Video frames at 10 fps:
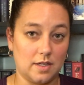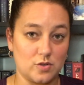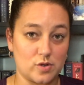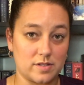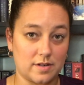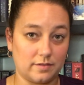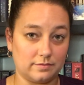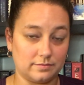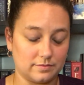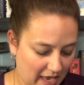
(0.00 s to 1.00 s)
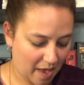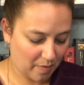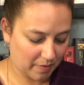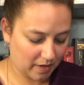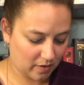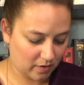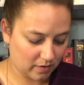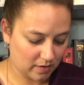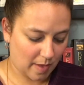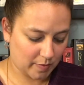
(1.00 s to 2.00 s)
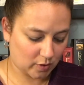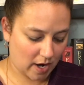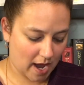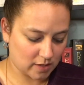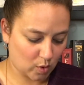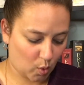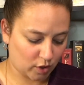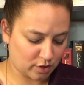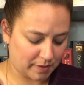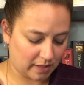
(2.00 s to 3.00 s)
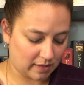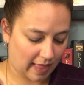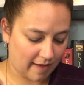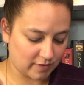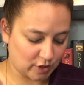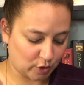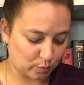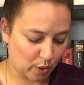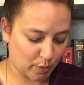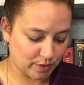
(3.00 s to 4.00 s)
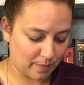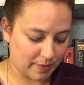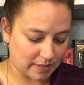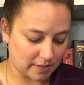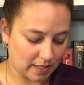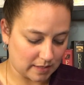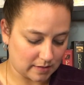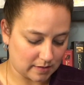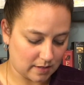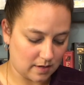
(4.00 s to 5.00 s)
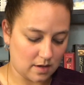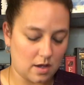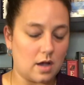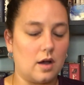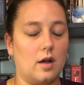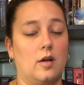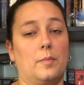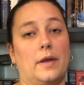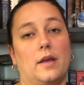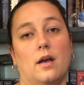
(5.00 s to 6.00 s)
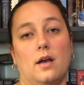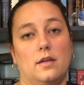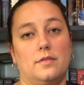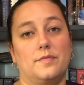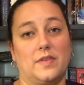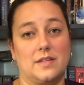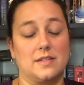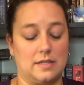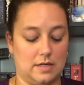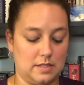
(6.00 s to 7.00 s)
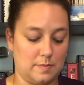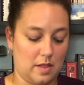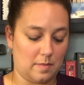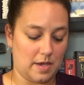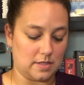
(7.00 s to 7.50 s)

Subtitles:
Interesting. Chamomile, lemongrass, orange peel, lavender, rose, hibiscus. Oh my god, this is gonna smell.